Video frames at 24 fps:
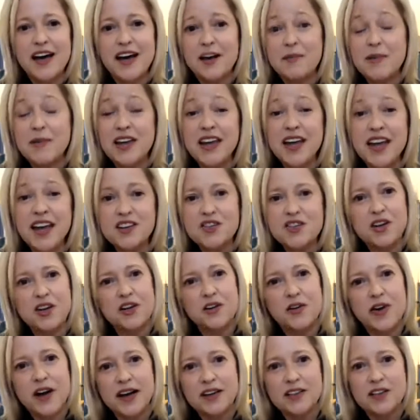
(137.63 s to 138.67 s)
engage in
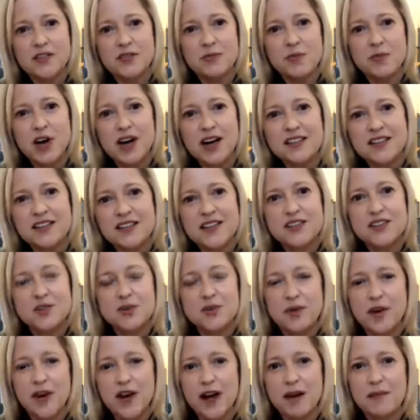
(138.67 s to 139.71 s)
interactive process to
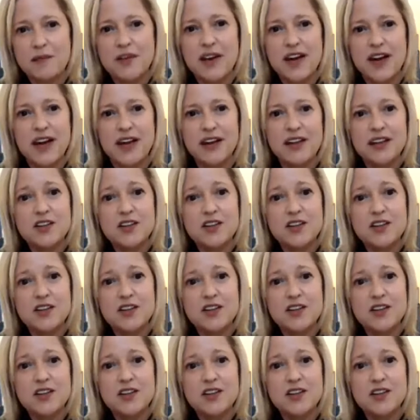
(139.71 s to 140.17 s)
accommodate